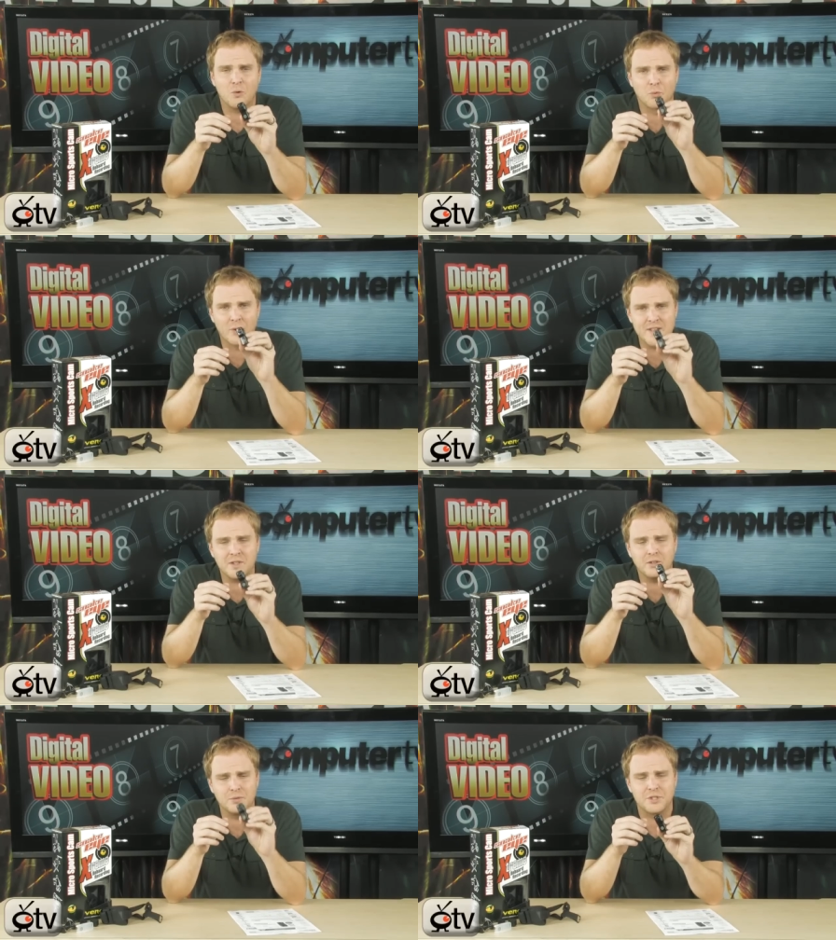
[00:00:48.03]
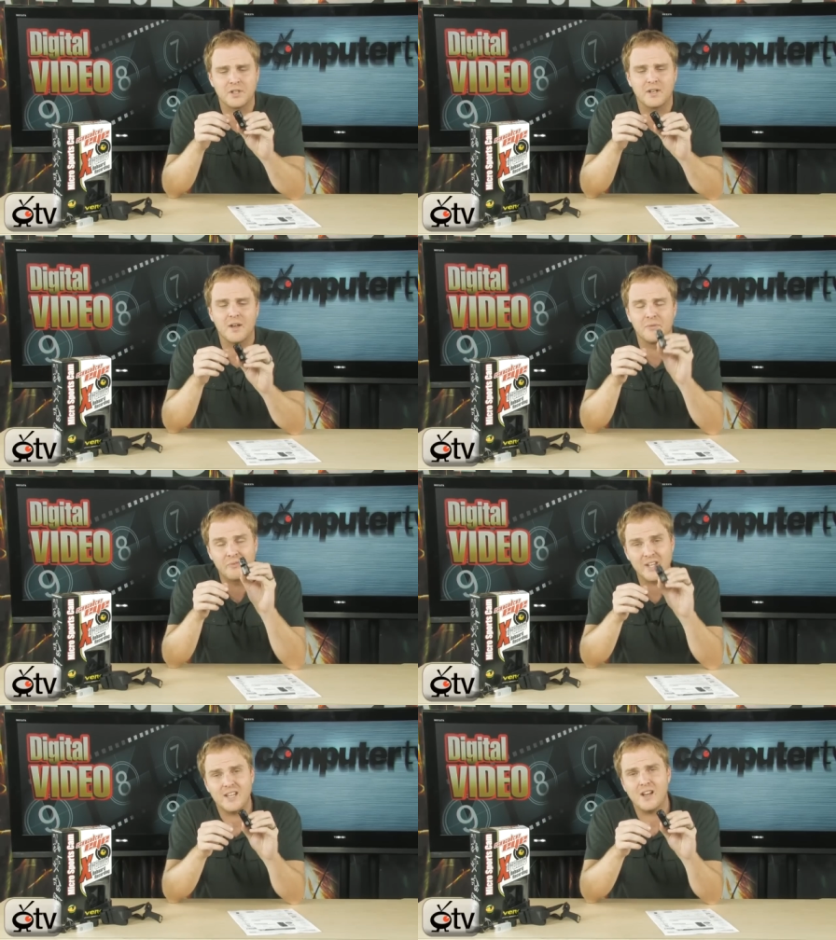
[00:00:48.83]
resolution
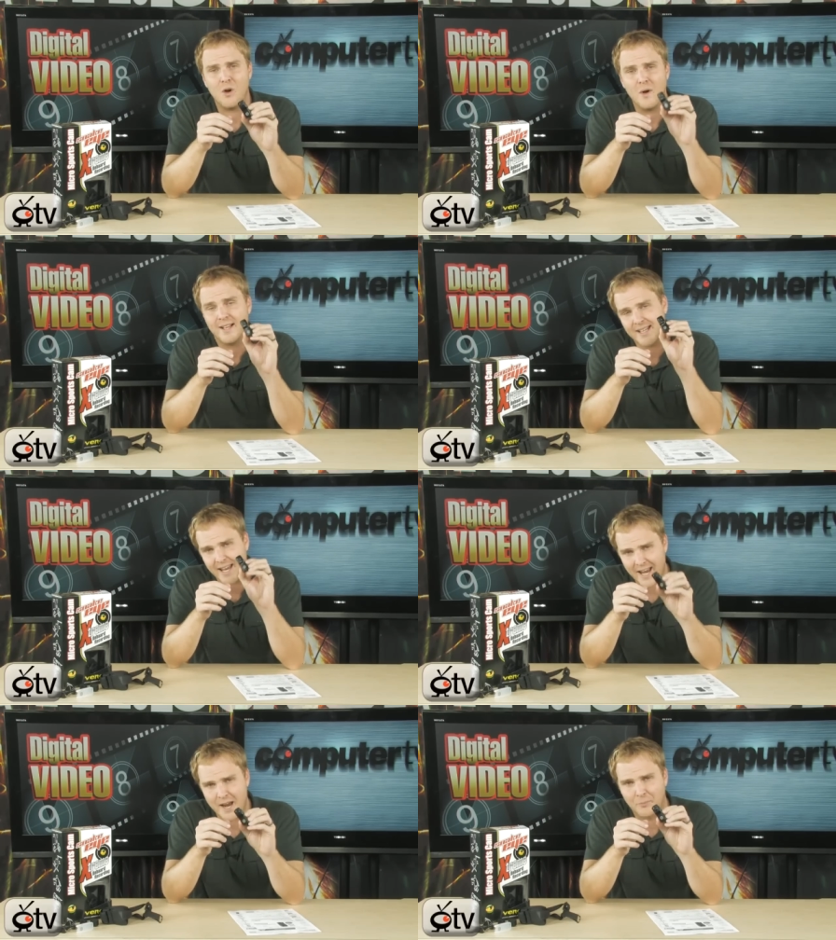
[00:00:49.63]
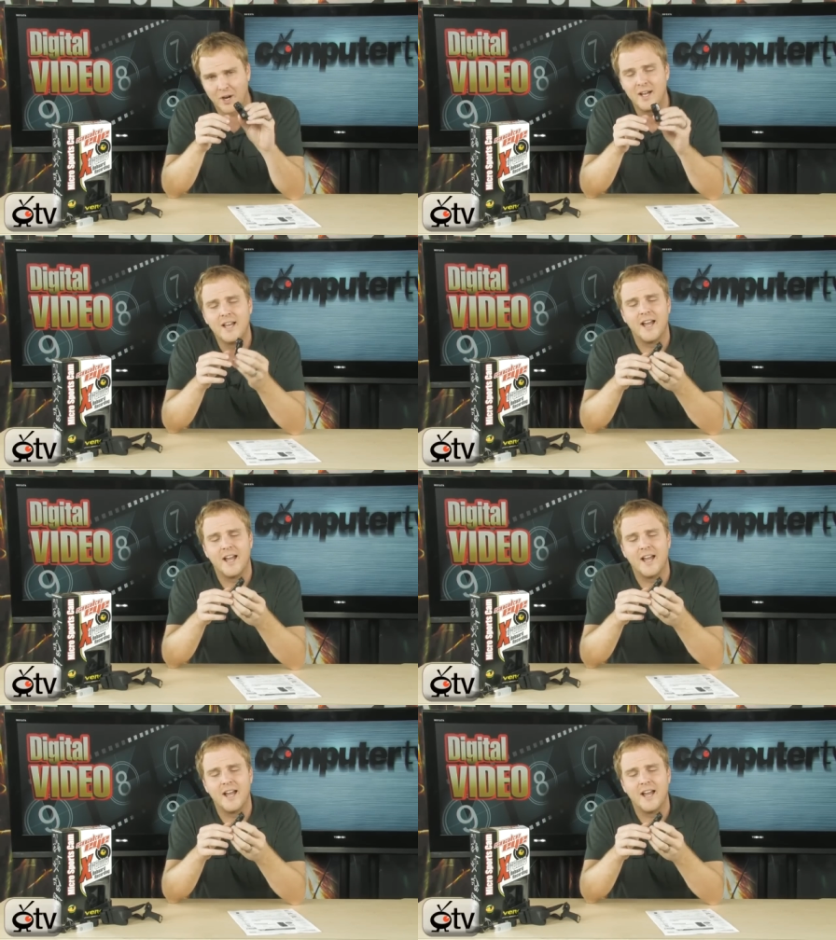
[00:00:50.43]
video camera.